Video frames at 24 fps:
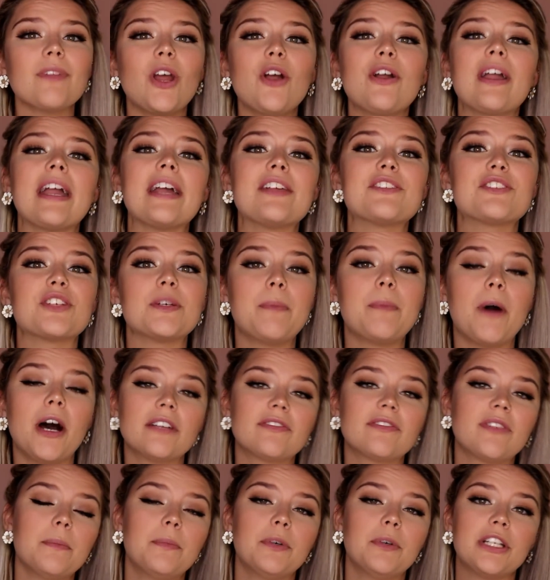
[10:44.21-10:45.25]
Okay, so
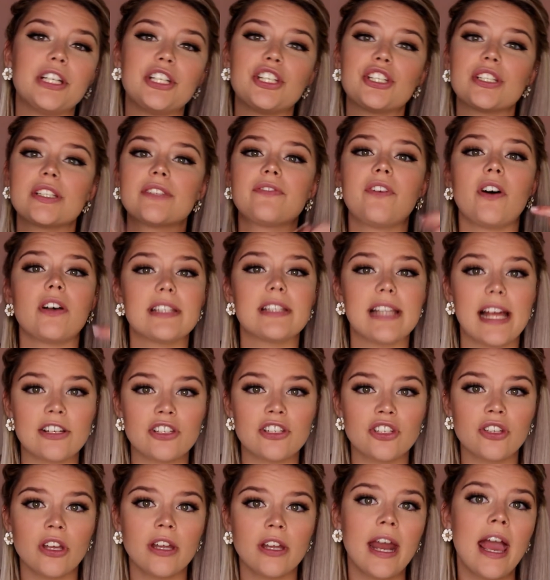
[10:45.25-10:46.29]
apart from putting just false
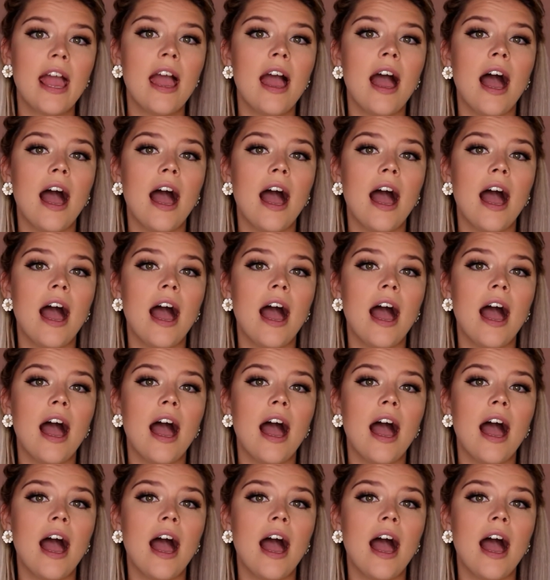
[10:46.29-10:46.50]
lashes on,